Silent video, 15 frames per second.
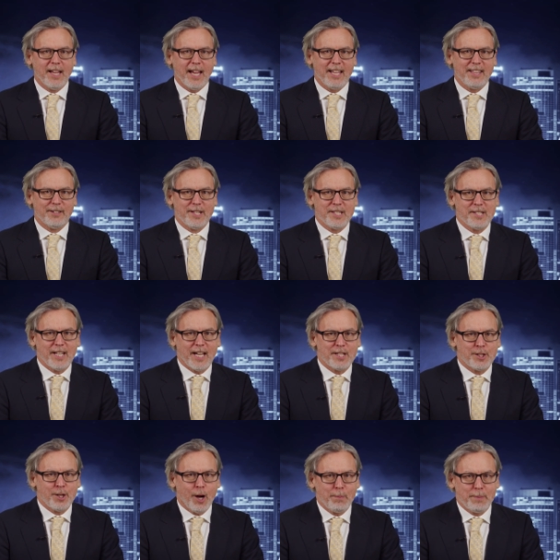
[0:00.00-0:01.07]
And there isn't a
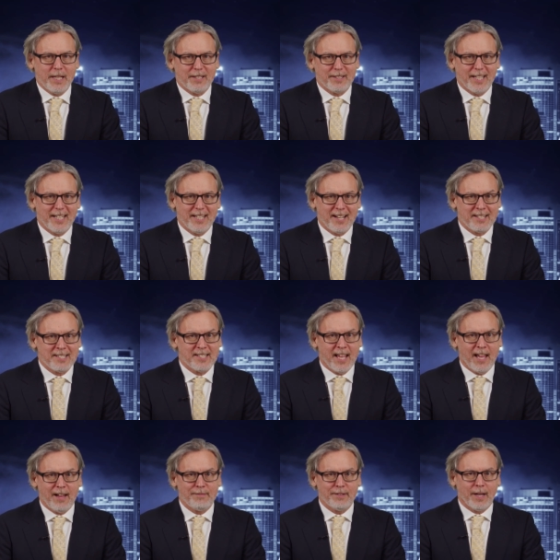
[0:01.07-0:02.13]
topic that he doesn't
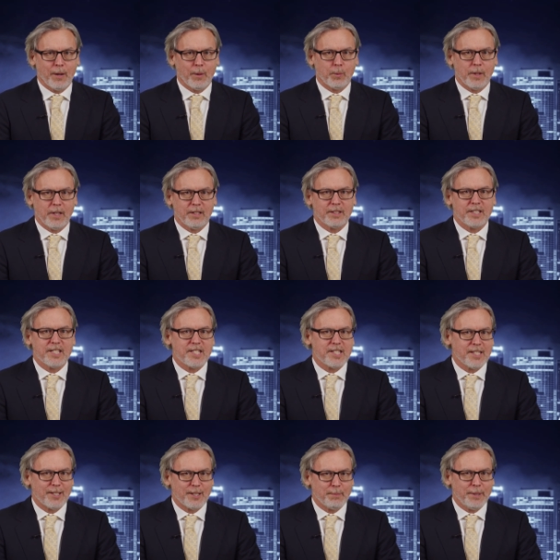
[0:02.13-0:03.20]
have a
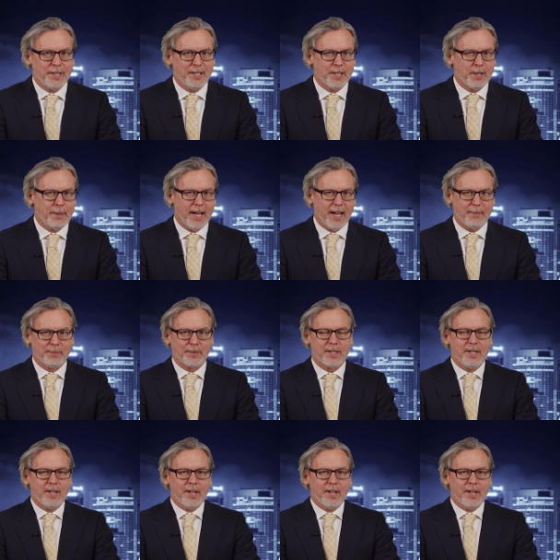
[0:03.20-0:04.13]
well-considered opinion about.